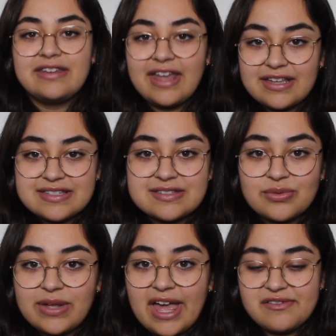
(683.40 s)

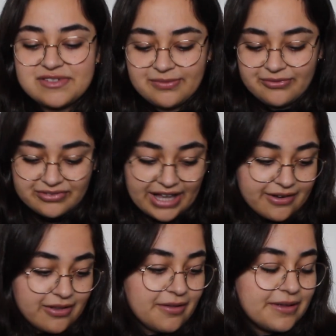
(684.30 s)
Next we have some
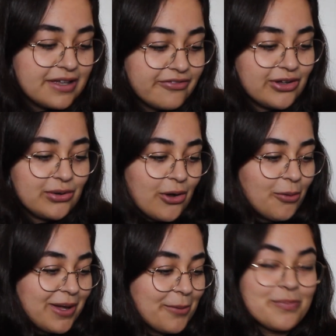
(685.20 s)
flannel. If you know
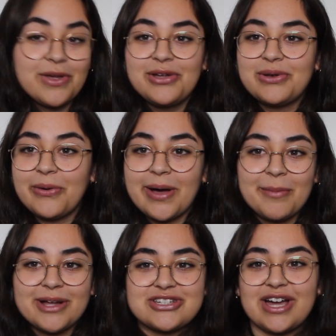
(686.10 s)
me, you know how
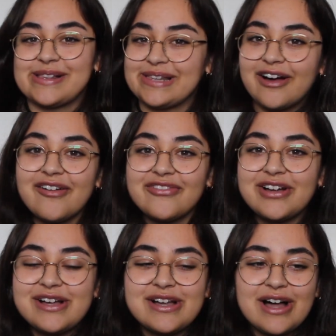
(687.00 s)
much I love
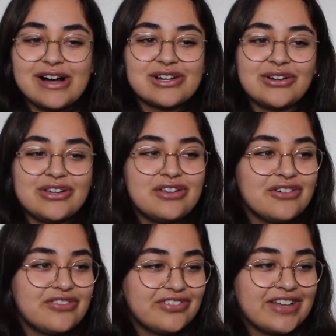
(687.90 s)
a good
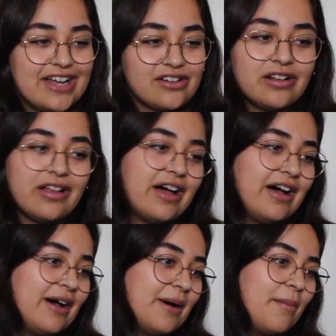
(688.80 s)
flannel.
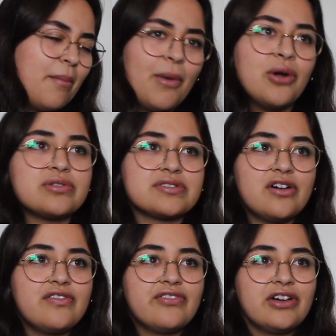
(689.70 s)
Most
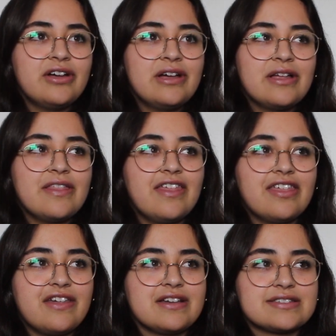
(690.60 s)
of the
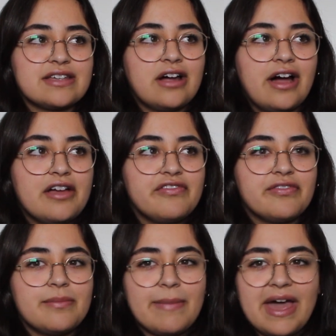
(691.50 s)
things that
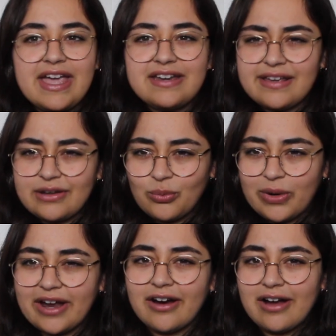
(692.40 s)
I've made and
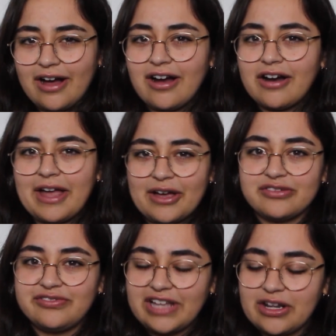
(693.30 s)
wear are out
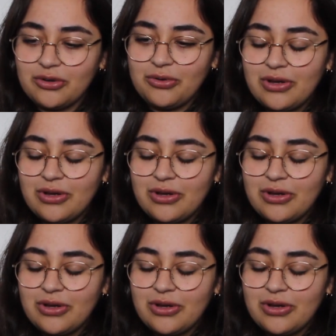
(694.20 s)
of flannel.